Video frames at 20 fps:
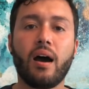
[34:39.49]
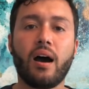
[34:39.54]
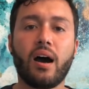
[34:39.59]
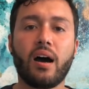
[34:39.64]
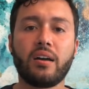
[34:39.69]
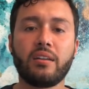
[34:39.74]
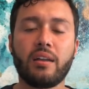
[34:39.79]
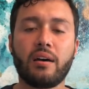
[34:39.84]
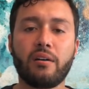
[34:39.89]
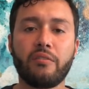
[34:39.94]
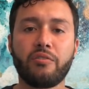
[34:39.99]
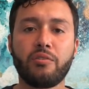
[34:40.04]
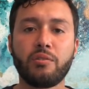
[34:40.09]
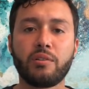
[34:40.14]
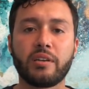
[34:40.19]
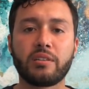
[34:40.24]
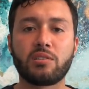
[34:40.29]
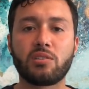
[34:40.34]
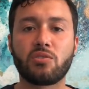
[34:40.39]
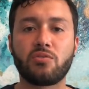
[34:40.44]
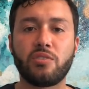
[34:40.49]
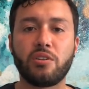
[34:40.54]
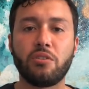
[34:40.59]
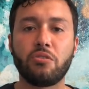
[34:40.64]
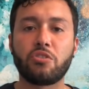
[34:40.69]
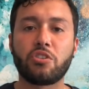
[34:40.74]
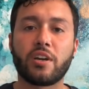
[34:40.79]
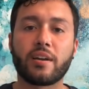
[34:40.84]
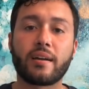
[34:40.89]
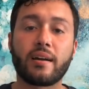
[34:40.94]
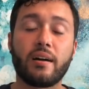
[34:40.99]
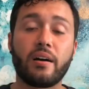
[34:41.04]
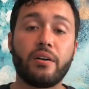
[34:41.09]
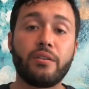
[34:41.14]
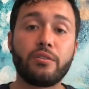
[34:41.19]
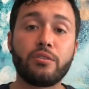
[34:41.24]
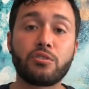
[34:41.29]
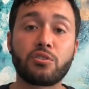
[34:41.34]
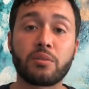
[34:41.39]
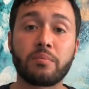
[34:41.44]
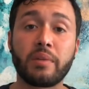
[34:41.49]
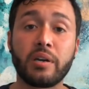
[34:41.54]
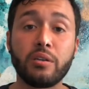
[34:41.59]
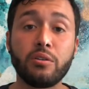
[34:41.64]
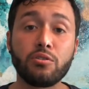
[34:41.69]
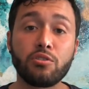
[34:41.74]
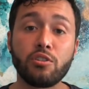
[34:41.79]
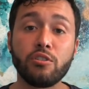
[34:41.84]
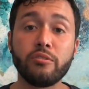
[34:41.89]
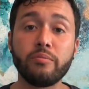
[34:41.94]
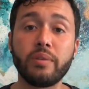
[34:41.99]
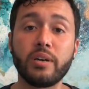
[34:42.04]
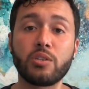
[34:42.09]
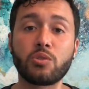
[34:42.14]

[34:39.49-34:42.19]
Uh, now, if you like this video, check out others on my YouTube,